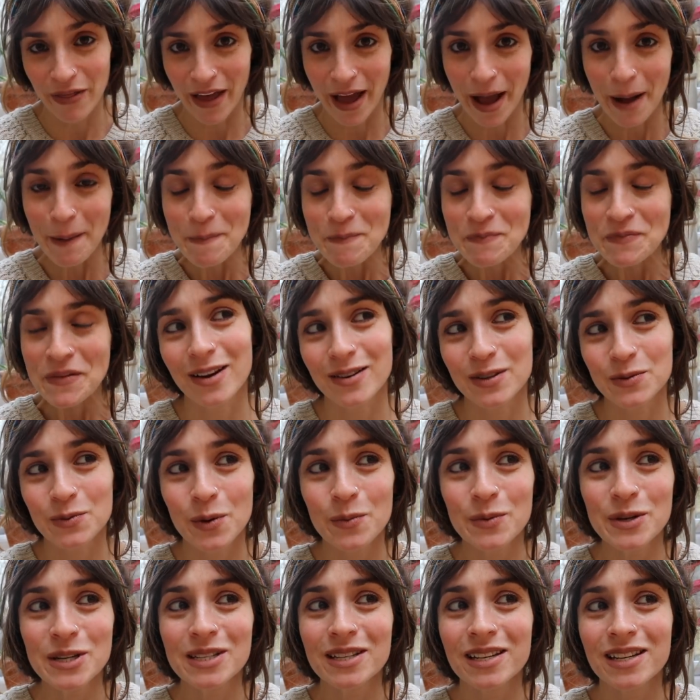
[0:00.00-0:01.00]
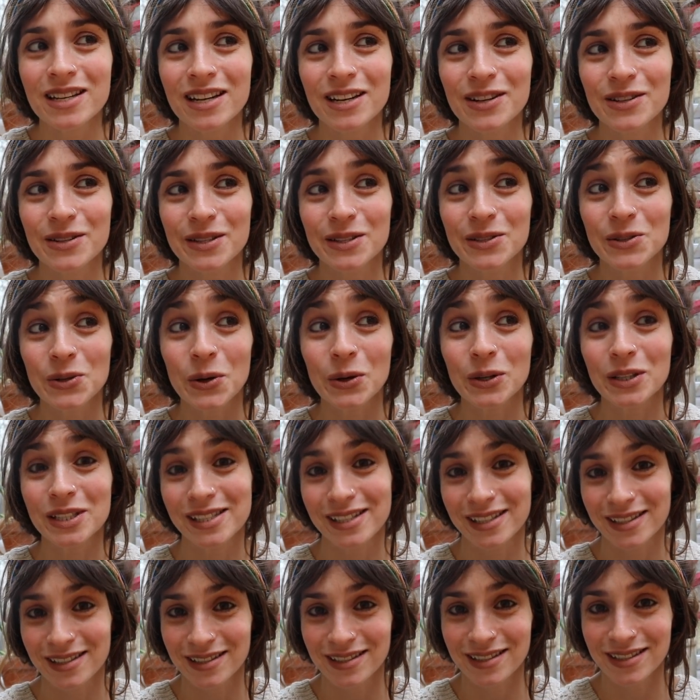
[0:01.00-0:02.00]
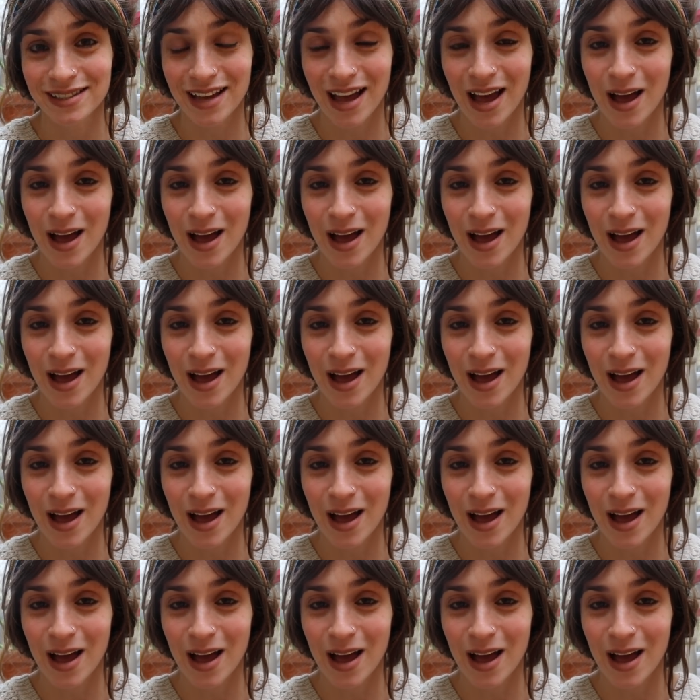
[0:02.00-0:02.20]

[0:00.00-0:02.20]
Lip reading: that. I was probably just gonna go to the doctors